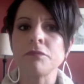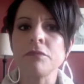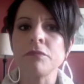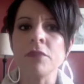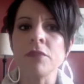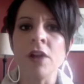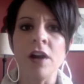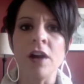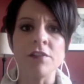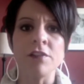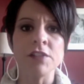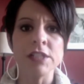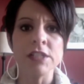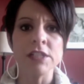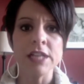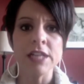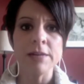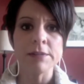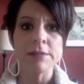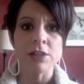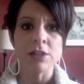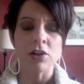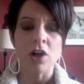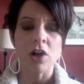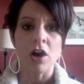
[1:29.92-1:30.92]

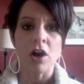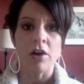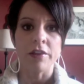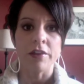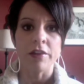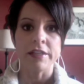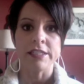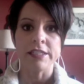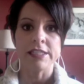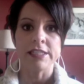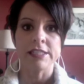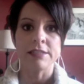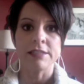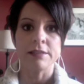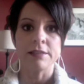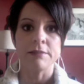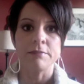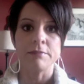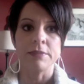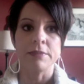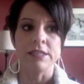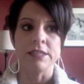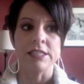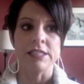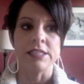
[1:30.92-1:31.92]
Oftentimes I'll call this
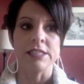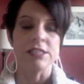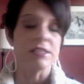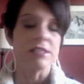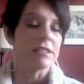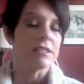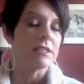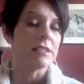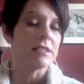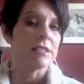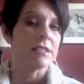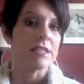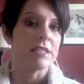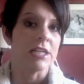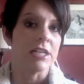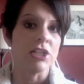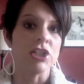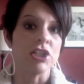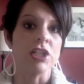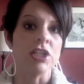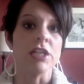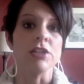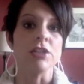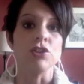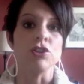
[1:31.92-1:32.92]

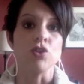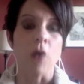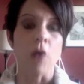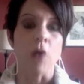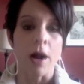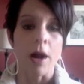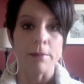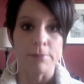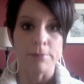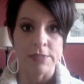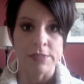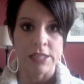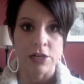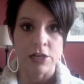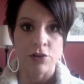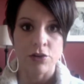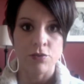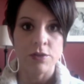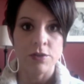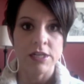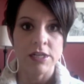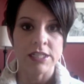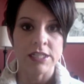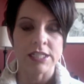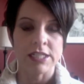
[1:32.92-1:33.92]
station a drop
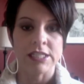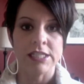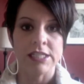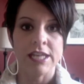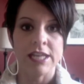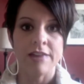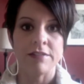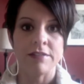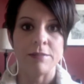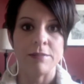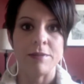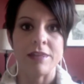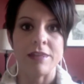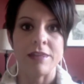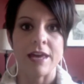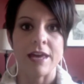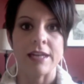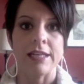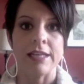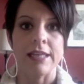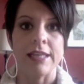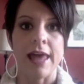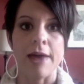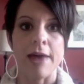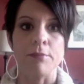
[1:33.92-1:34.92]
zone. It doesn't have to be that
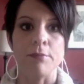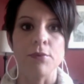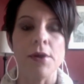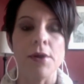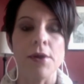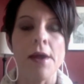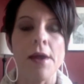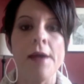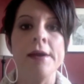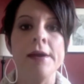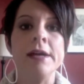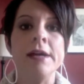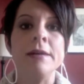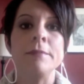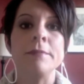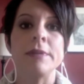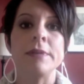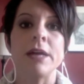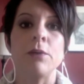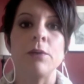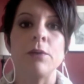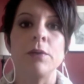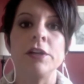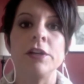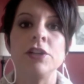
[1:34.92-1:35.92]
elaborate, but
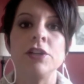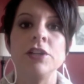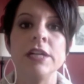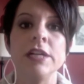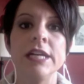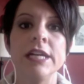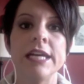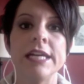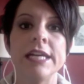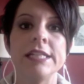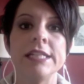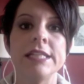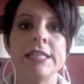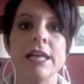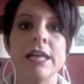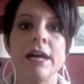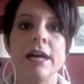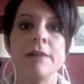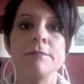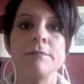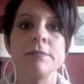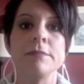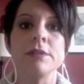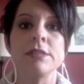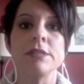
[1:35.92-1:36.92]
I want you to get
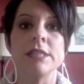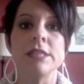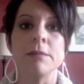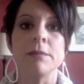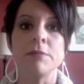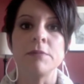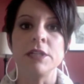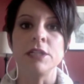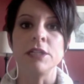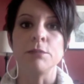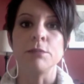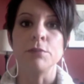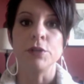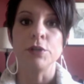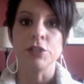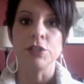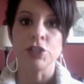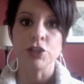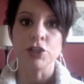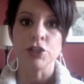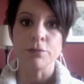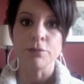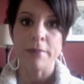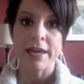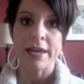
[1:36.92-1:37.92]
something to
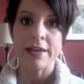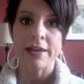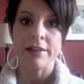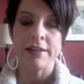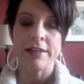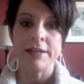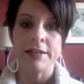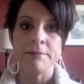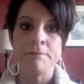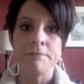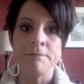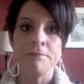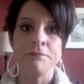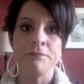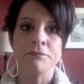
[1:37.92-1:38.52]
put your mail in,